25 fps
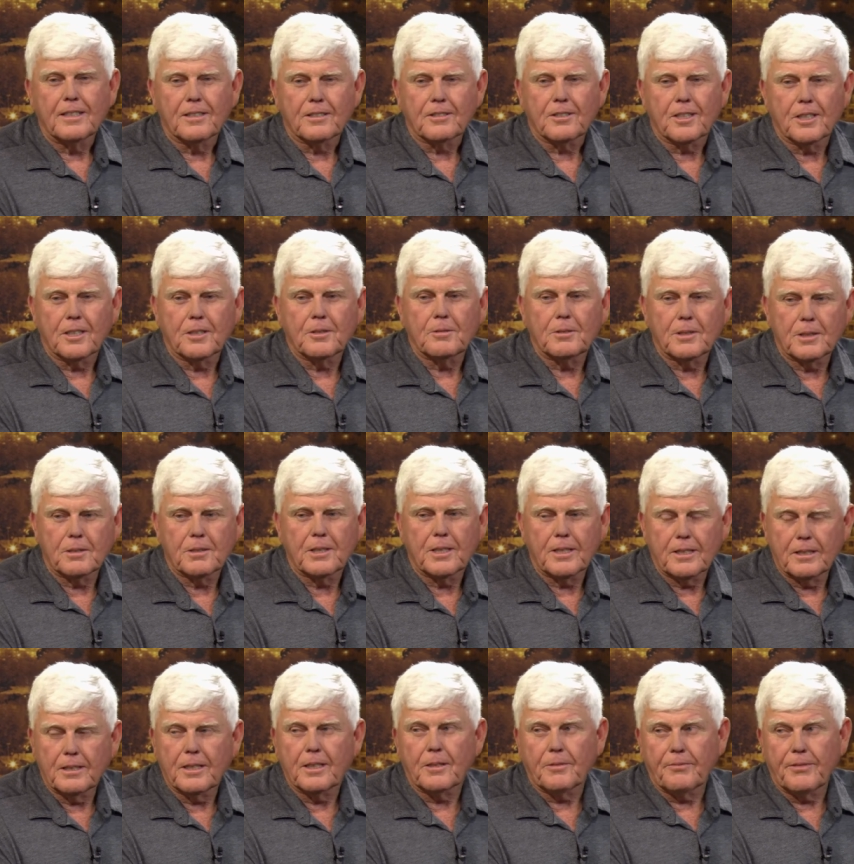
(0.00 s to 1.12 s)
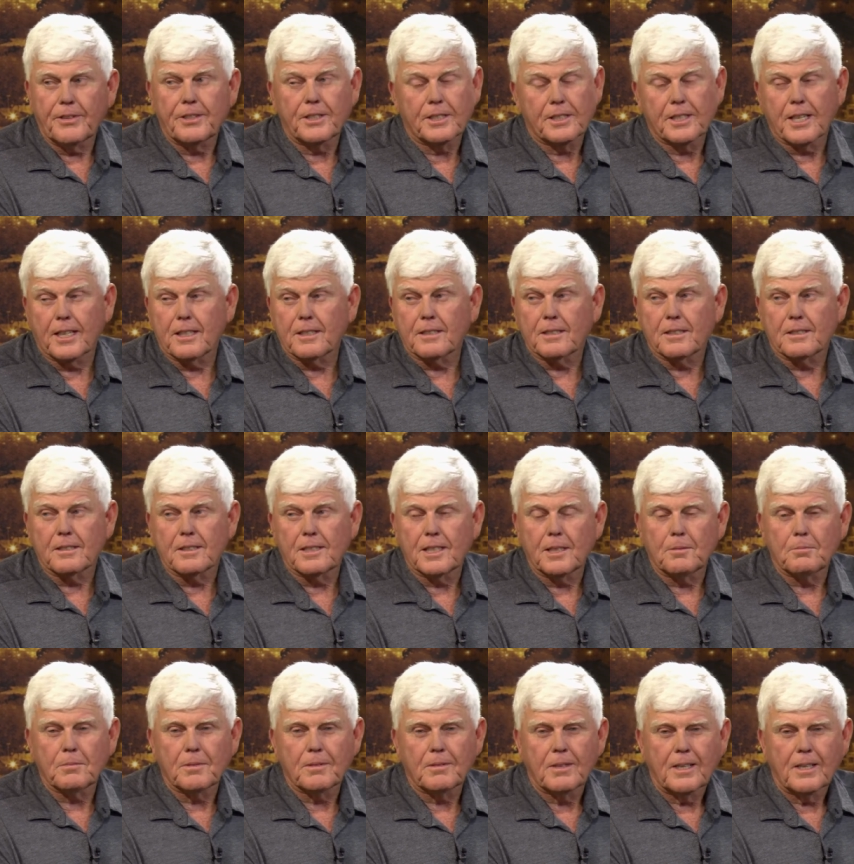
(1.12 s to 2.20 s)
So, it, uh, yeah, very talented team.